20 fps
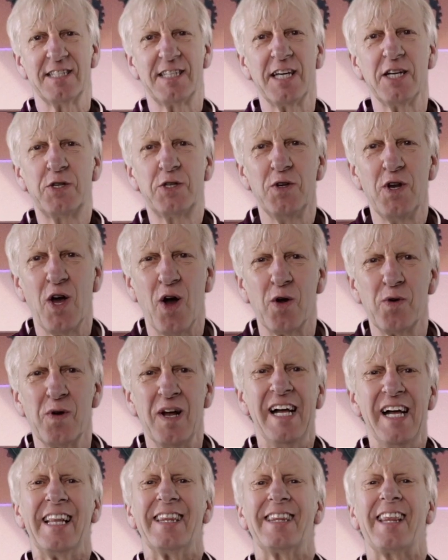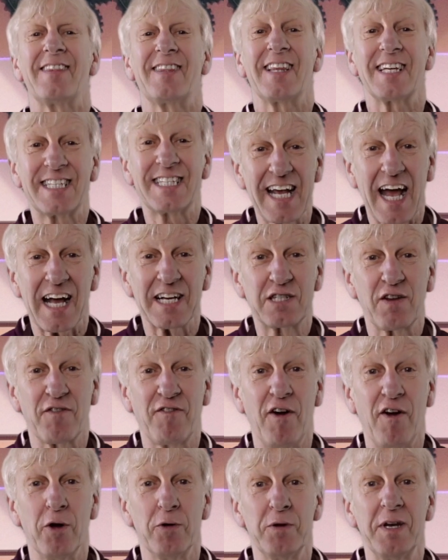did you know that the
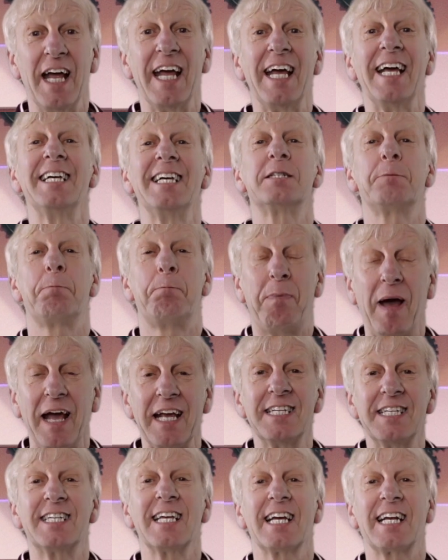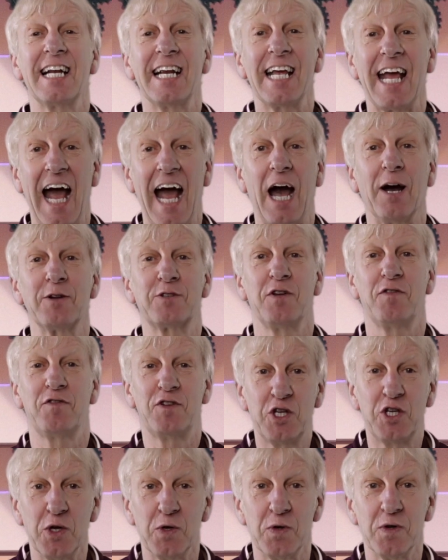saxophone is basically out of
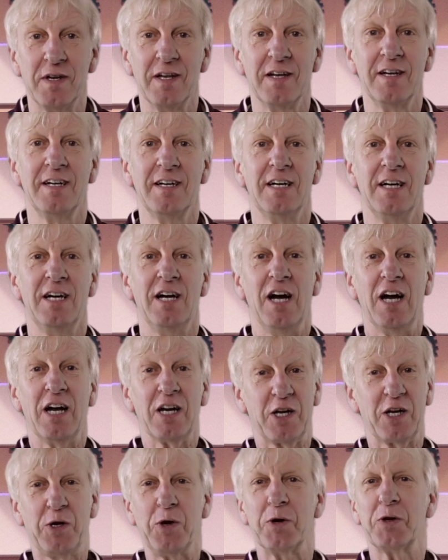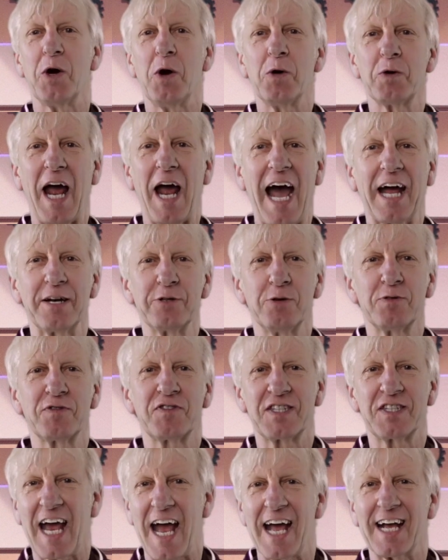tune? Good old Adolphe
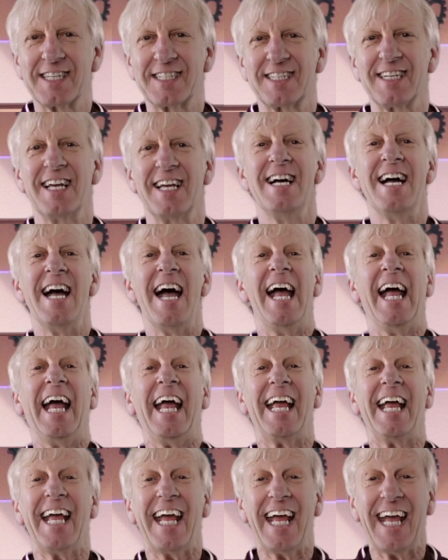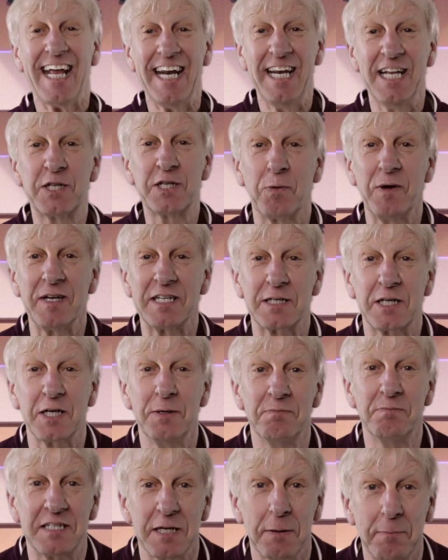Sax, in his
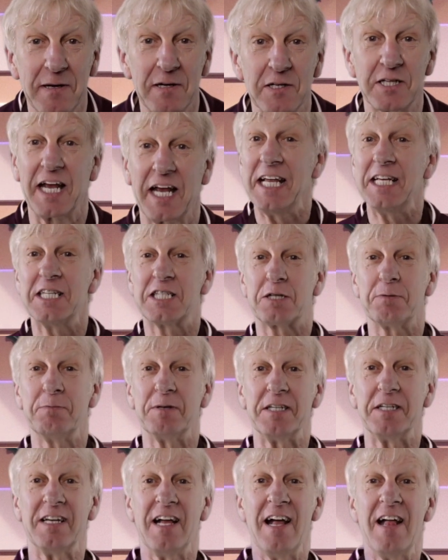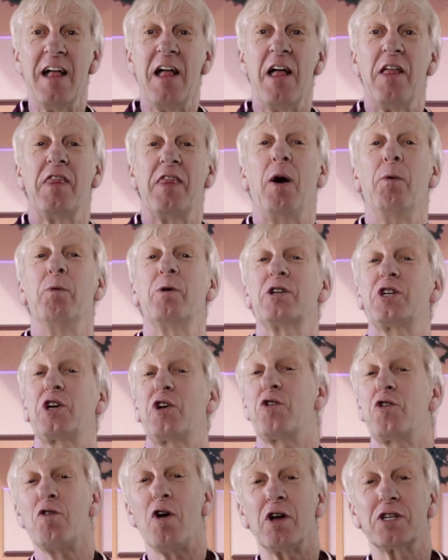wisdom to build an instrument that would
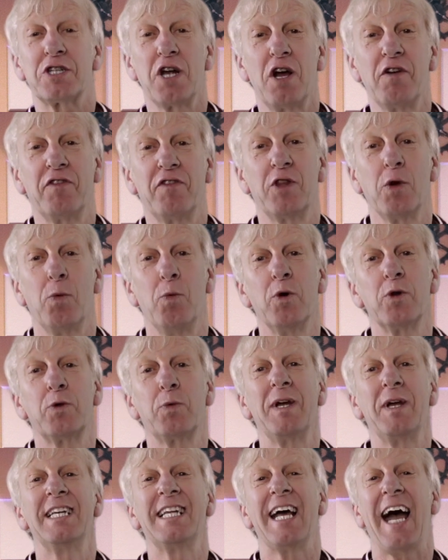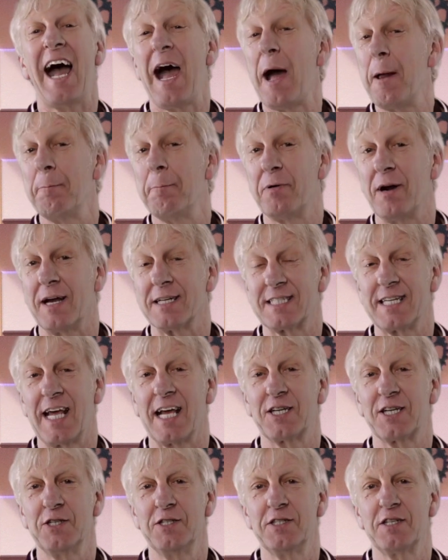cross over the woodwind and brass
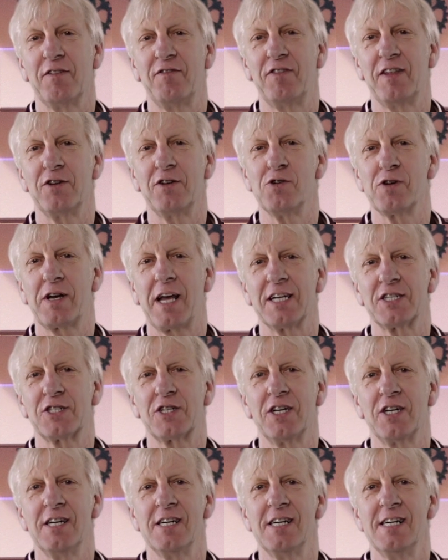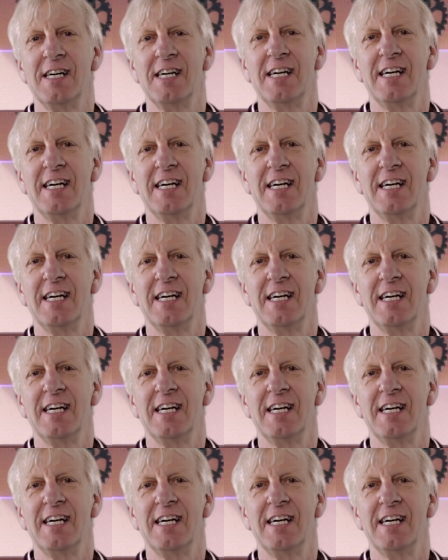sections of the orchestra,